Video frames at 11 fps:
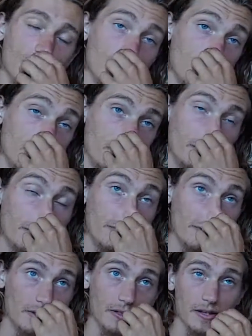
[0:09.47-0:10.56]
Well, it will
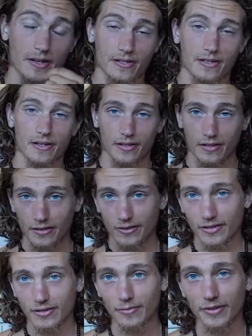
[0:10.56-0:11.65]
be the last day that you
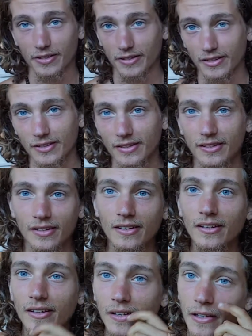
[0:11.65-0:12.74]
see me.
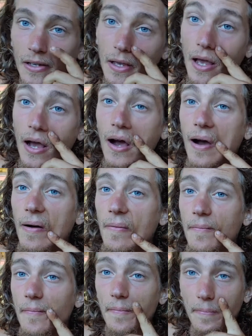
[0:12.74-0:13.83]
For
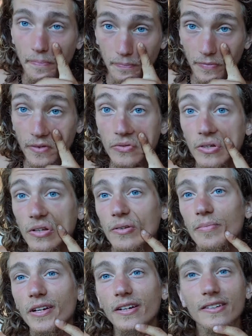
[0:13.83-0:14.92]
a little
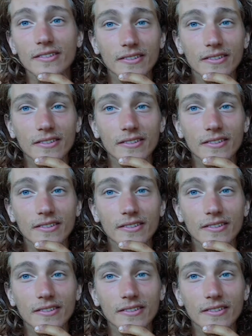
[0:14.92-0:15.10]
bit.